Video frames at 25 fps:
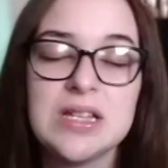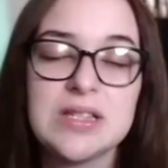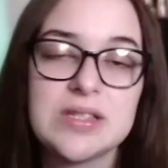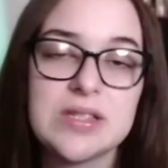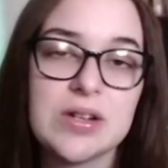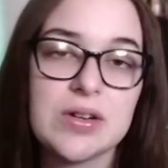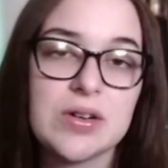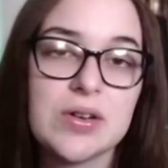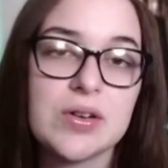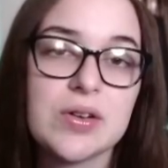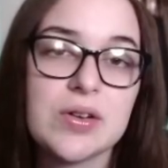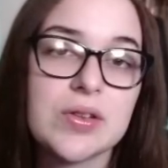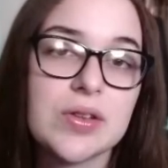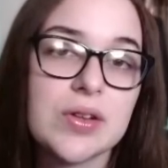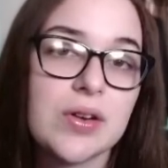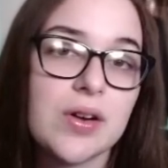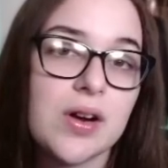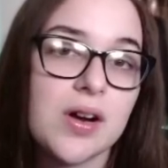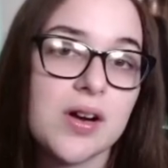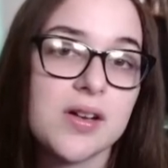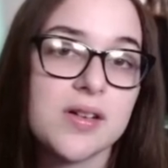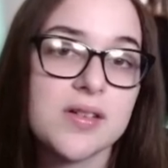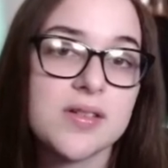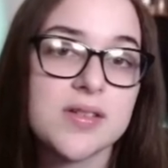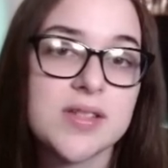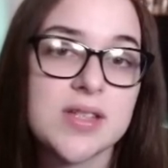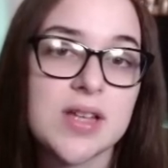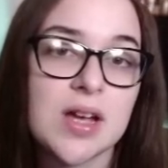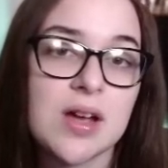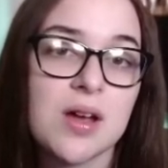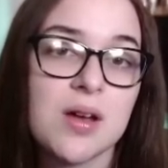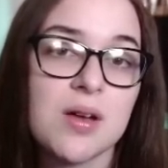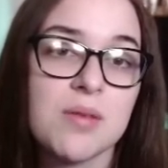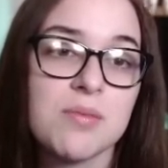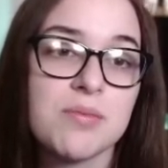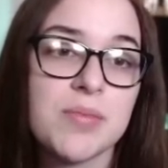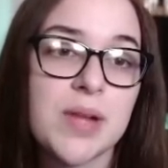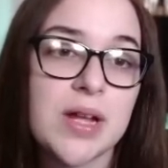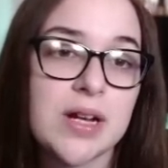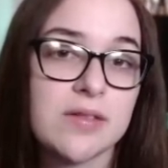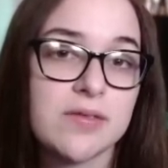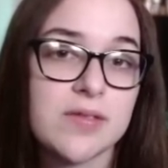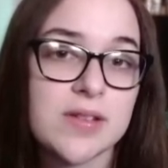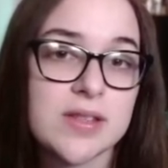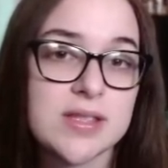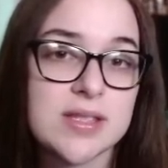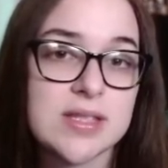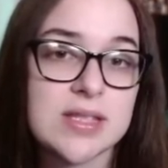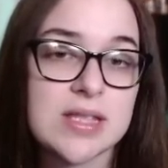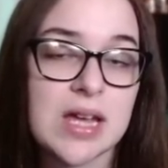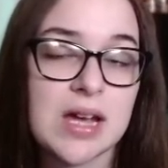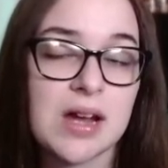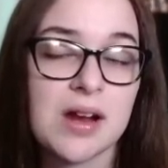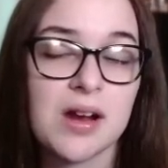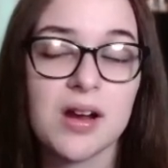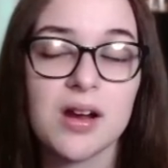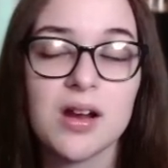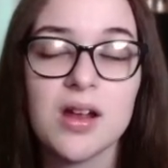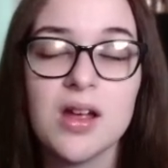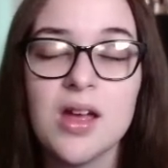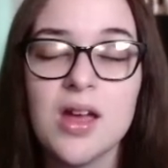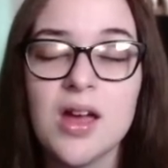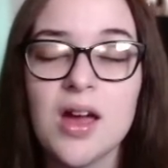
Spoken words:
So there are some benefits there.